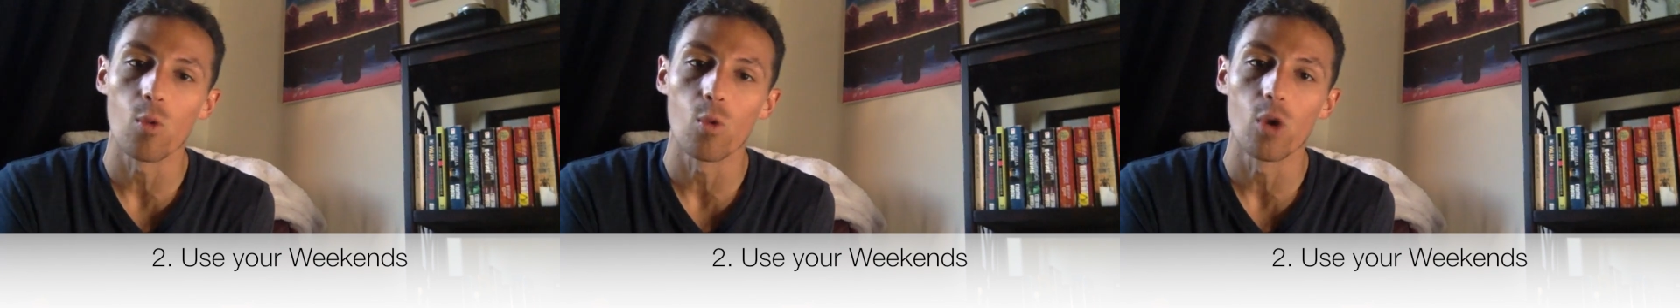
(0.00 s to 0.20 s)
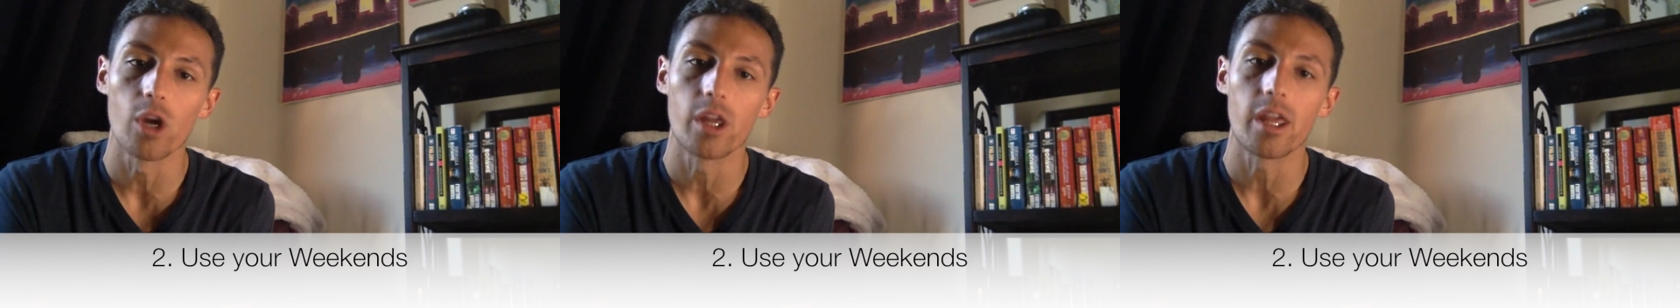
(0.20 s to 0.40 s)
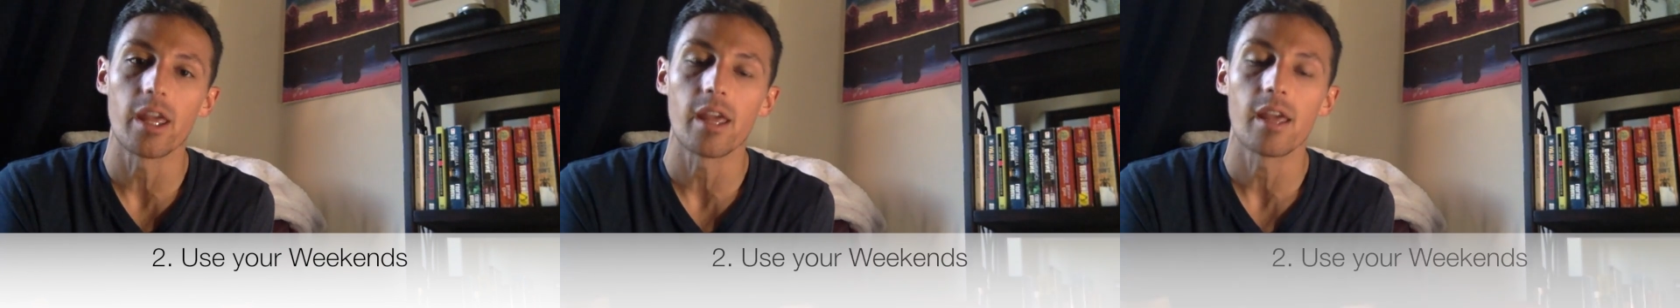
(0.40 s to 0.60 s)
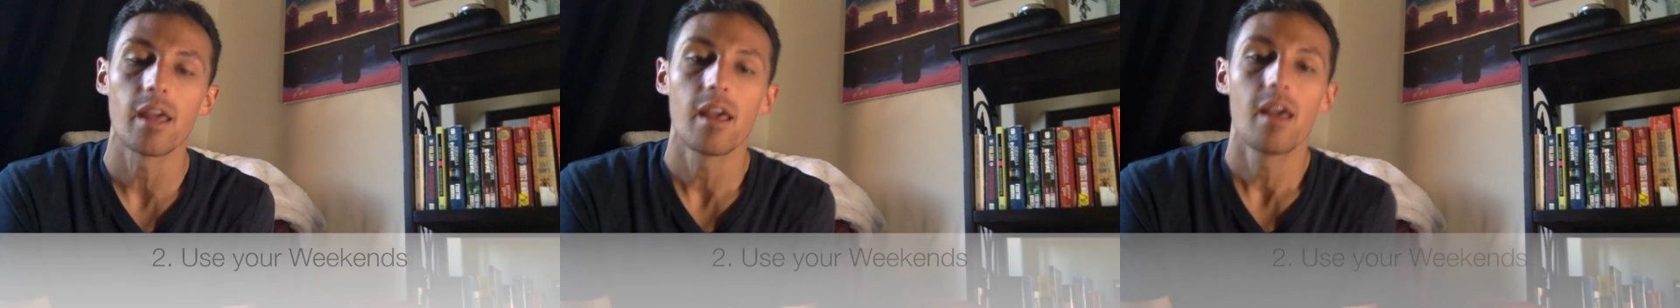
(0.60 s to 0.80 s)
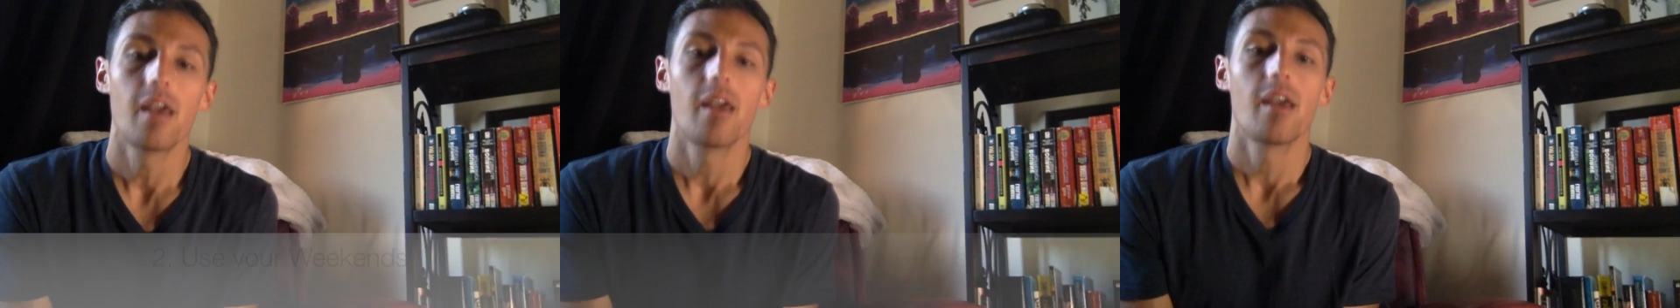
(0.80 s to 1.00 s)
working,
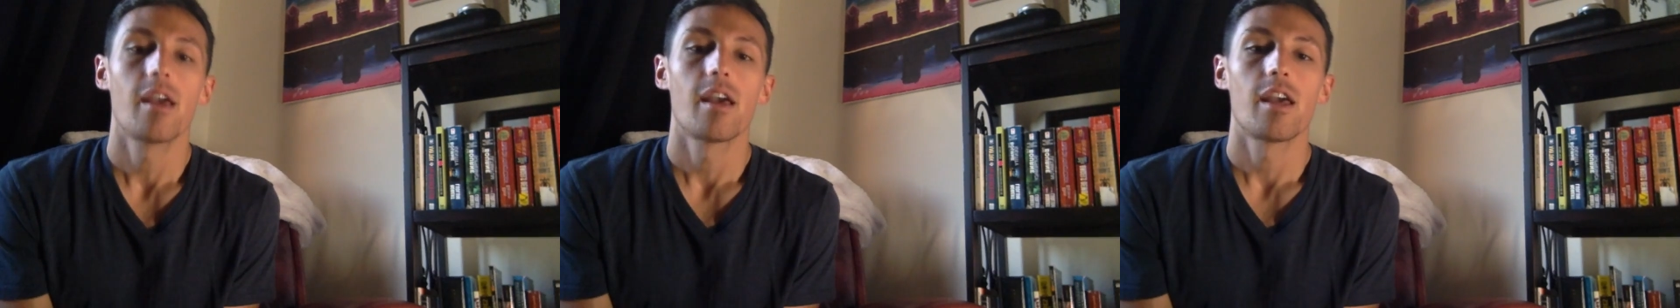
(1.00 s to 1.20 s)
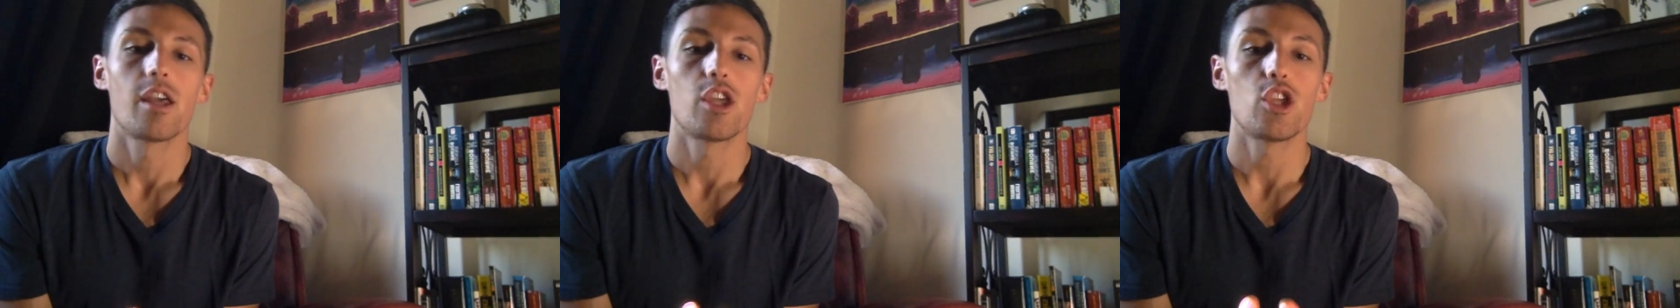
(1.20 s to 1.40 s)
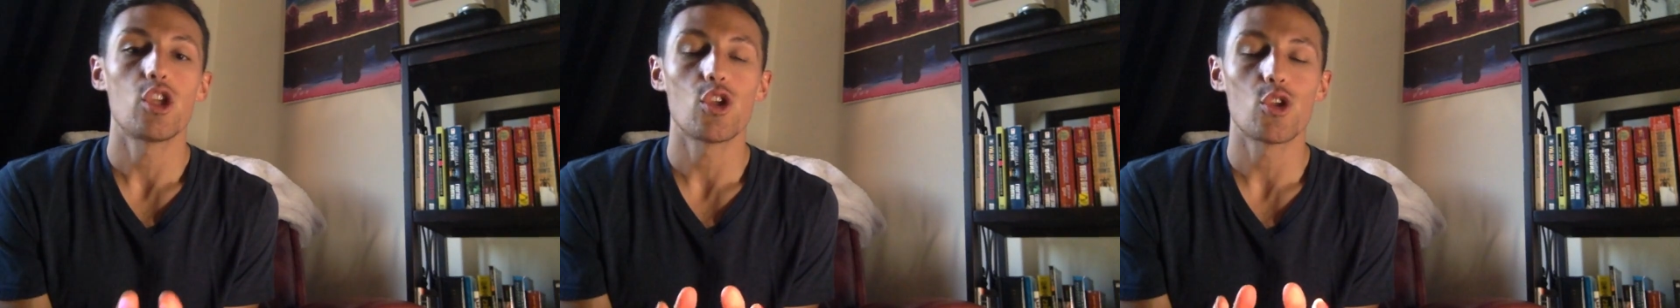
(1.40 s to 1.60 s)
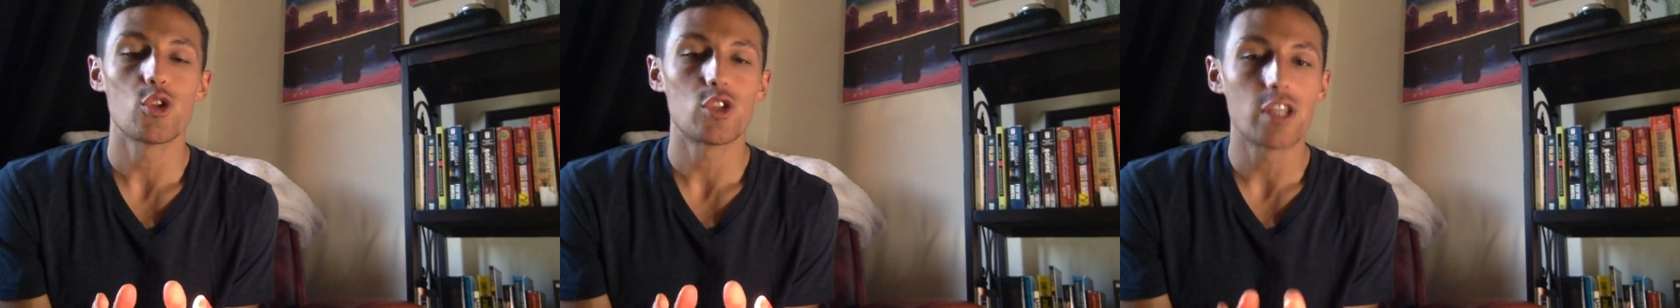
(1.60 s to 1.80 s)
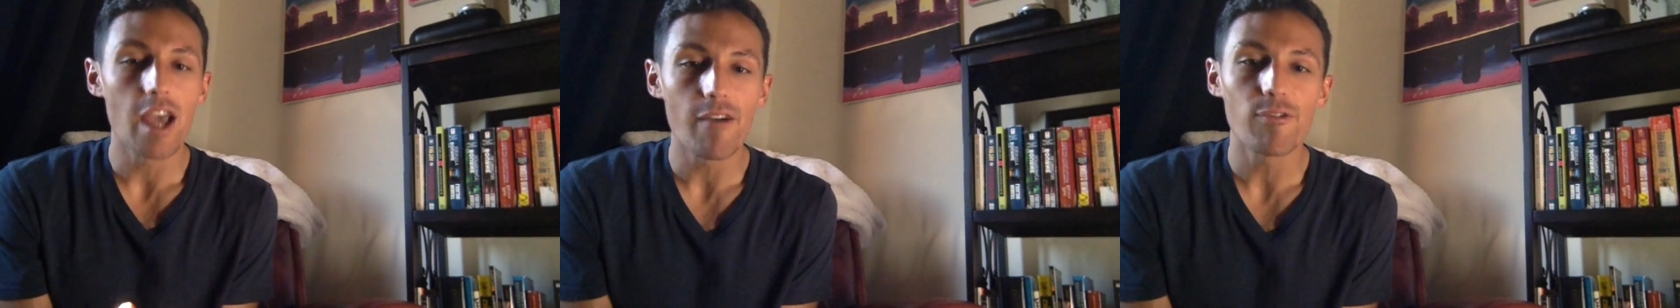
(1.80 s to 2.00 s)

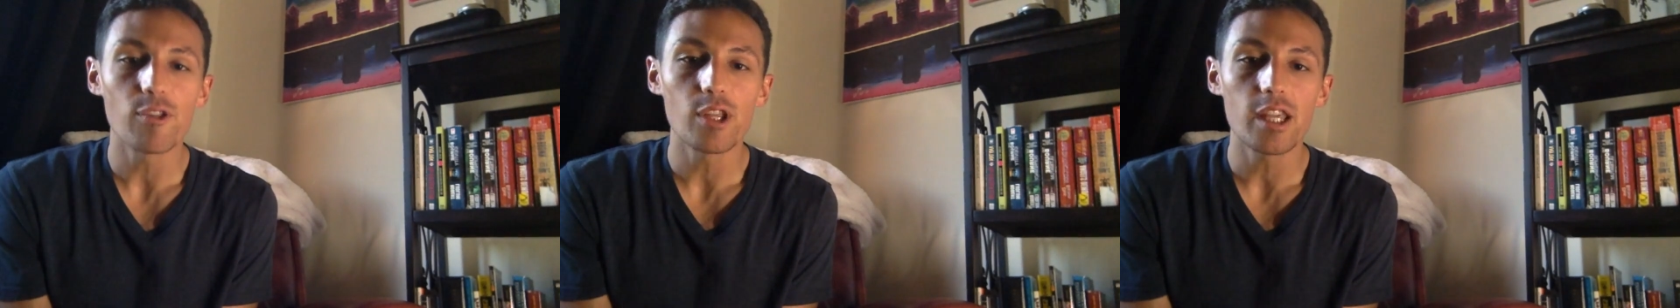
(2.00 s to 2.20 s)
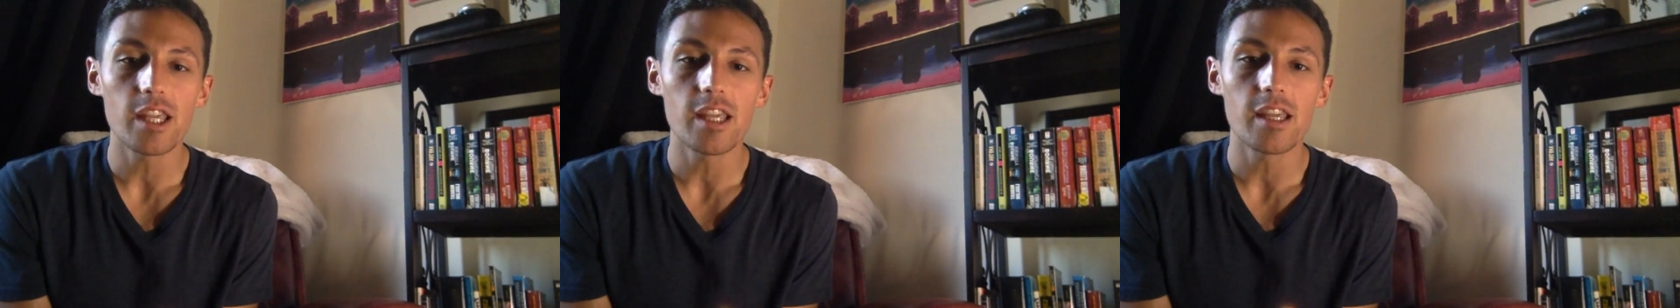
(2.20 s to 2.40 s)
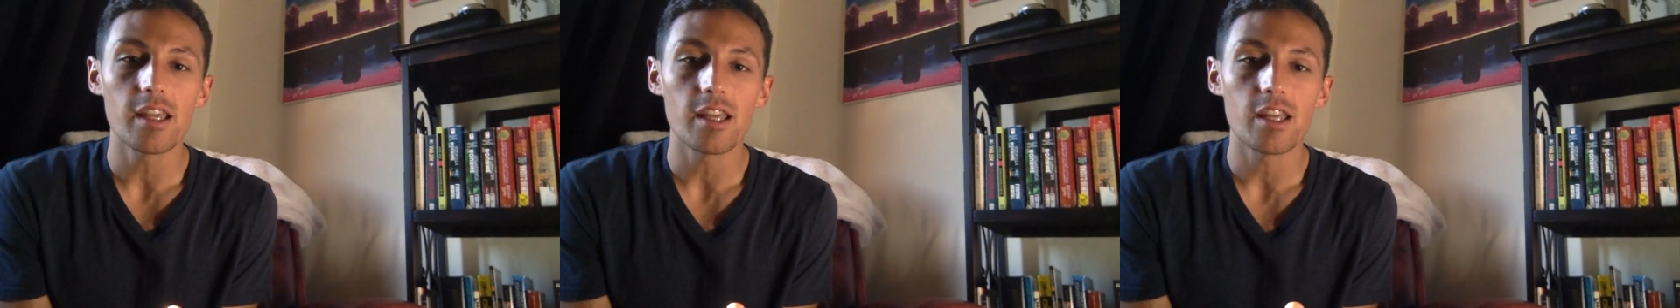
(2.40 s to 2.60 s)
definitely